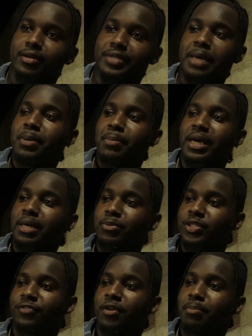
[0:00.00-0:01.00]
they've been making
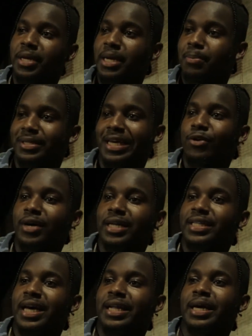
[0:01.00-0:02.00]
music for a minute, but they don't
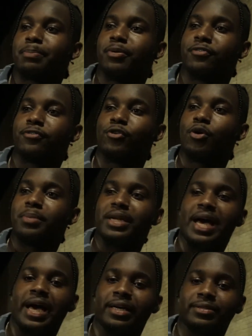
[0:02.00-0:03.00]
got that like performing
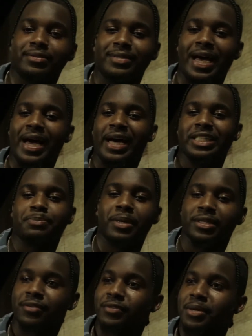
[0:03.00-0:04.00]
that
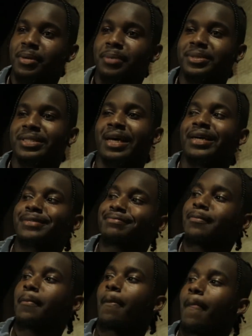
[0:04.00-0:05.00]
aspect of them. And I'm just like,
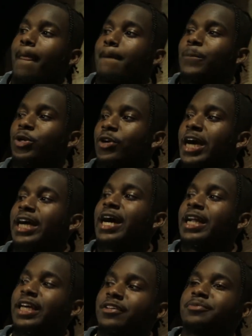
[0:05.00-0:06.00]
you know, that
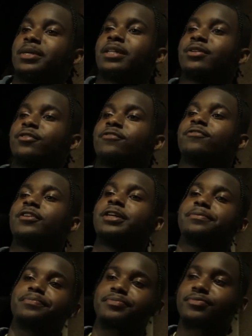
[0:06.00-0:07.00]
kind of gives me a little
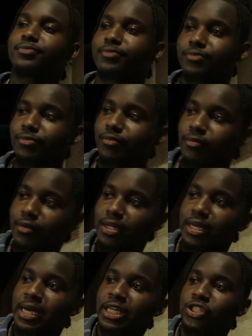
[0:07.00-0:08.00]
foot.
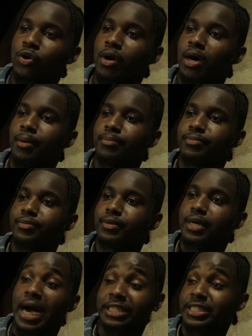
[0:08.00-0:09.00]
And so
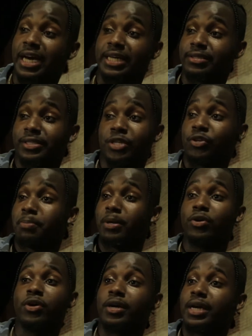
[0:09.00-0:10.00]
I just got to continue to
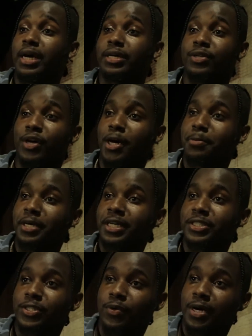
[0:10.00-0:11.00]
build on that, you know what I
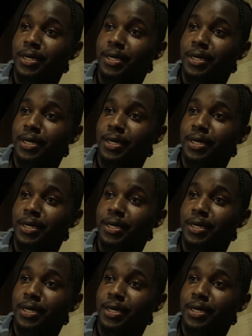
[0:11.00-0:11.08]
mean? So